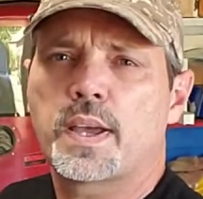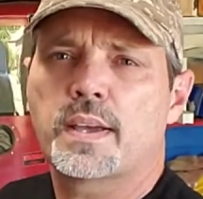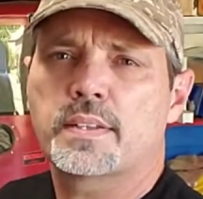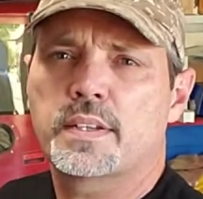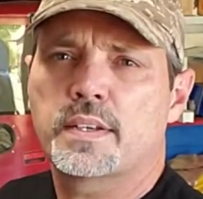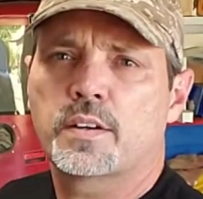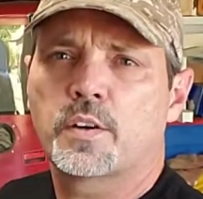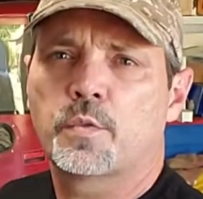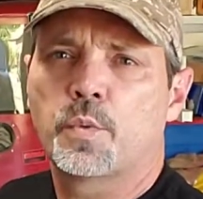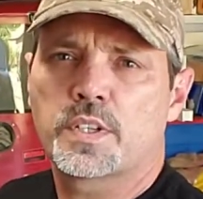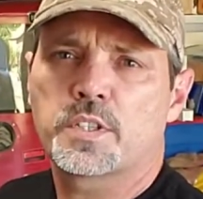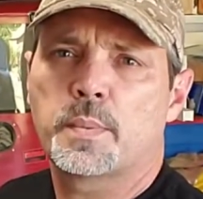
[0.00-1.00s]
idea
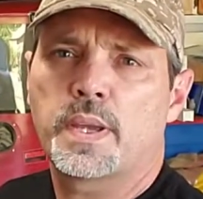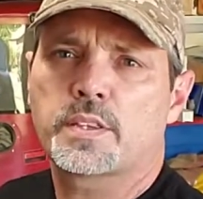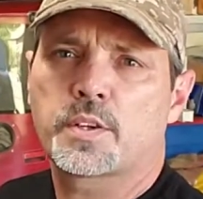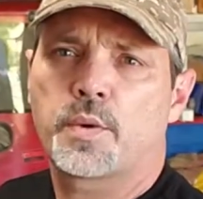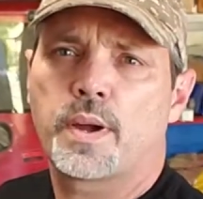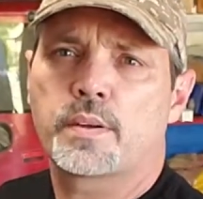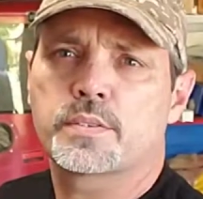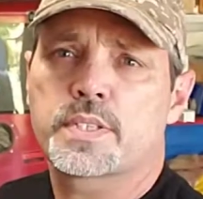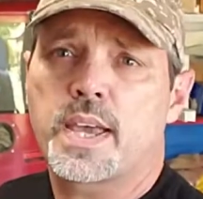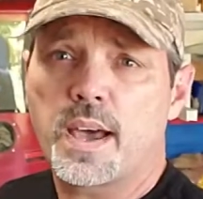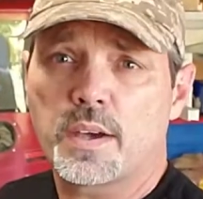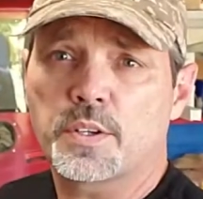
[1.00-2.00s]
of what to make the crowns
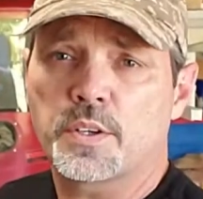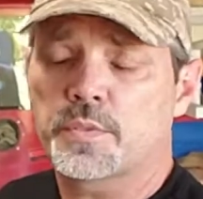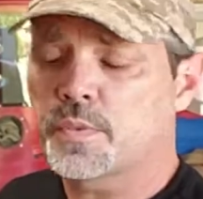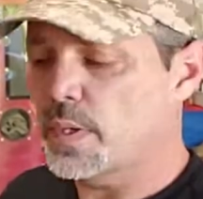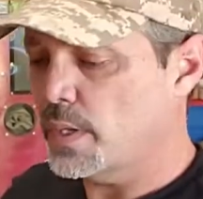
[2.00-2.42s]
out of.